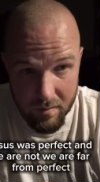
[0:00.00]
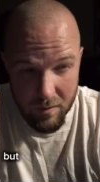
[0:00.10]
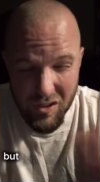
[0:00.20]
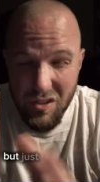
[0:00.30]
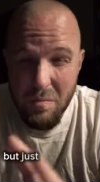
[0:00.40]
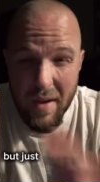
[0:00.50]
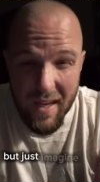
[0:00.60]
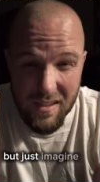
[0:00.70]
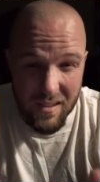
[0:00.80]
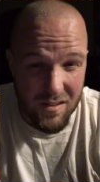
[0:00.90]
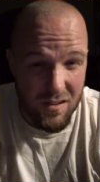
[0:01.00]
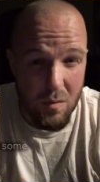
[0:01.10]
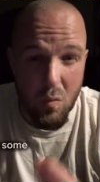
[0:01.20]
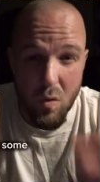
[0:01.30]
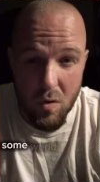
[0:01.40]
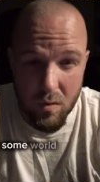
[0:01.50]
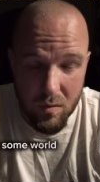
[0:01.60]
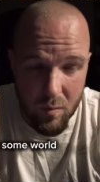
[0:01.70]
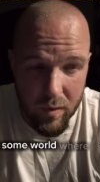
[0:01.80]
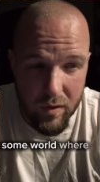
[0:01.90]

But just imagine in some world where